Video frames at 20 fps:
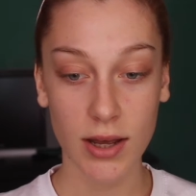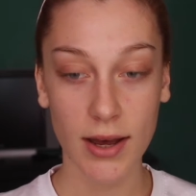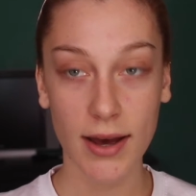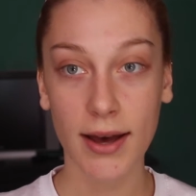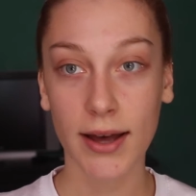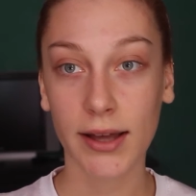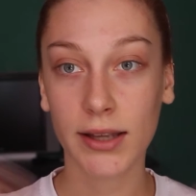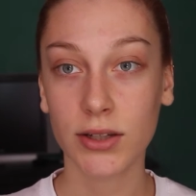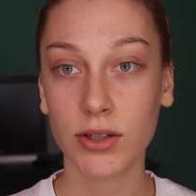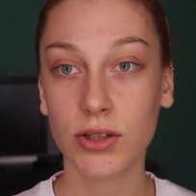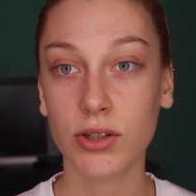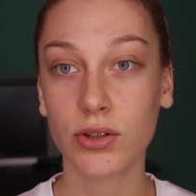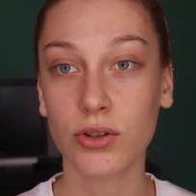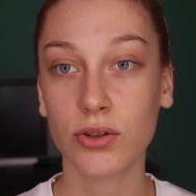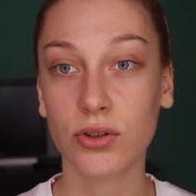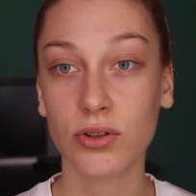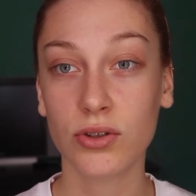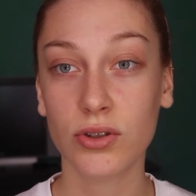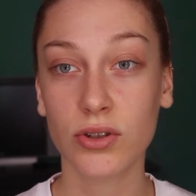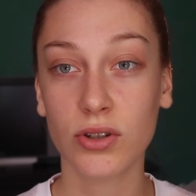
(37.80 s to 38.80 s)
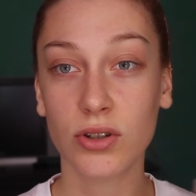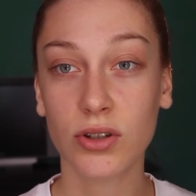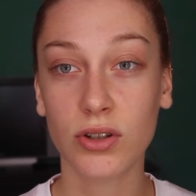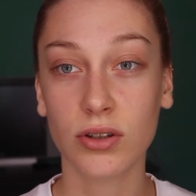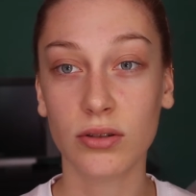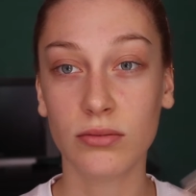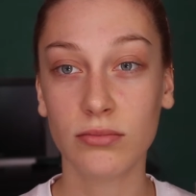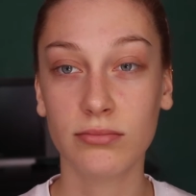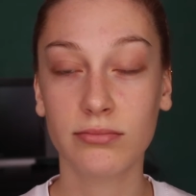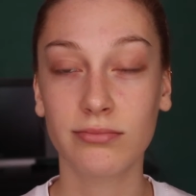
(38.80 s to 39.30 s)
and just
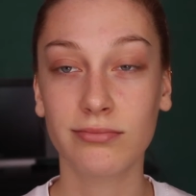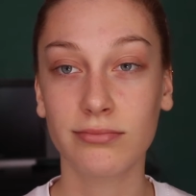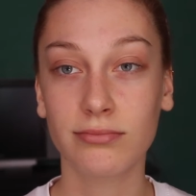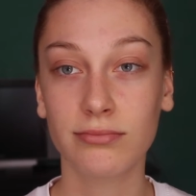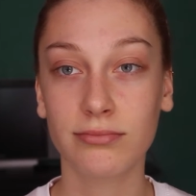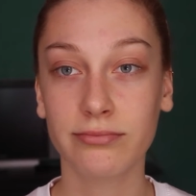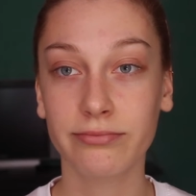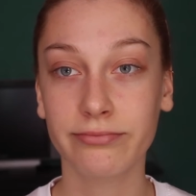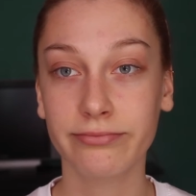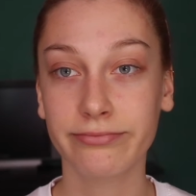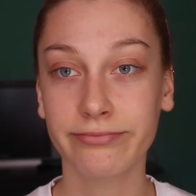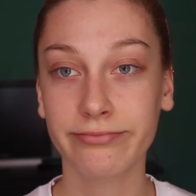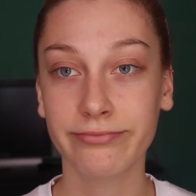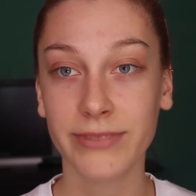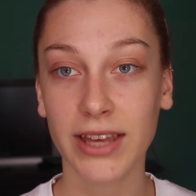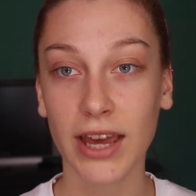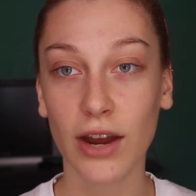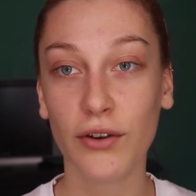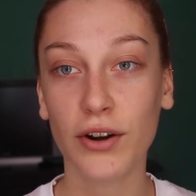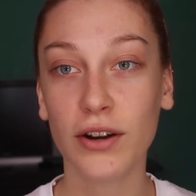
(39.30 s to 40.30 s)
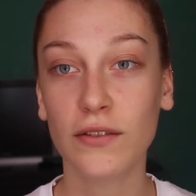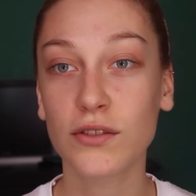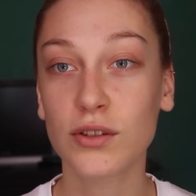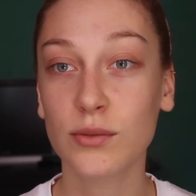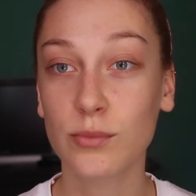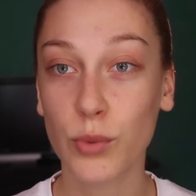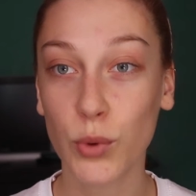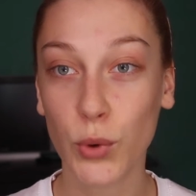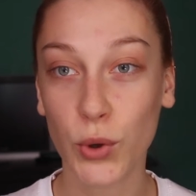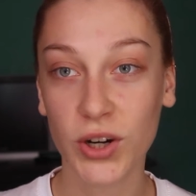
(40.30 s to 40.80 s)
to get rid of
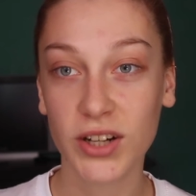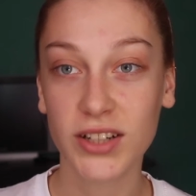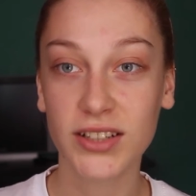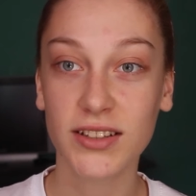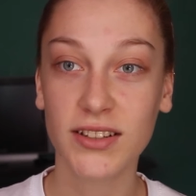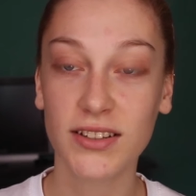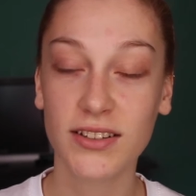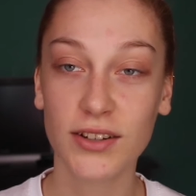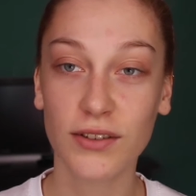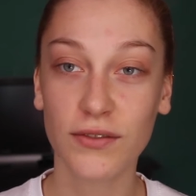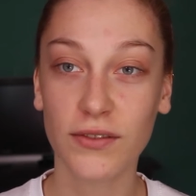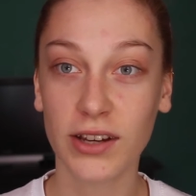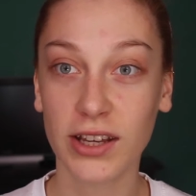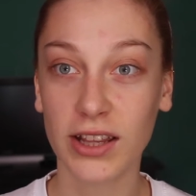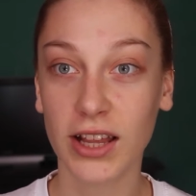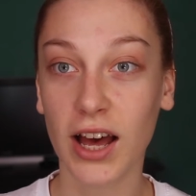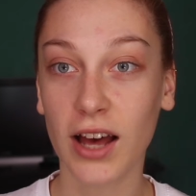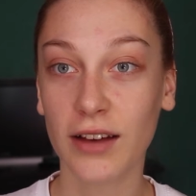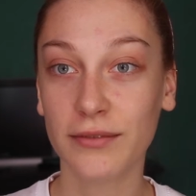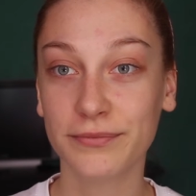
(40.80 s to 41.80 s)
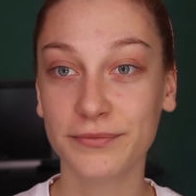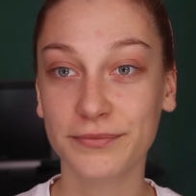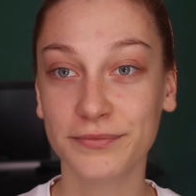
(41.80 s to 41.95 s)
some pores and stuff like that.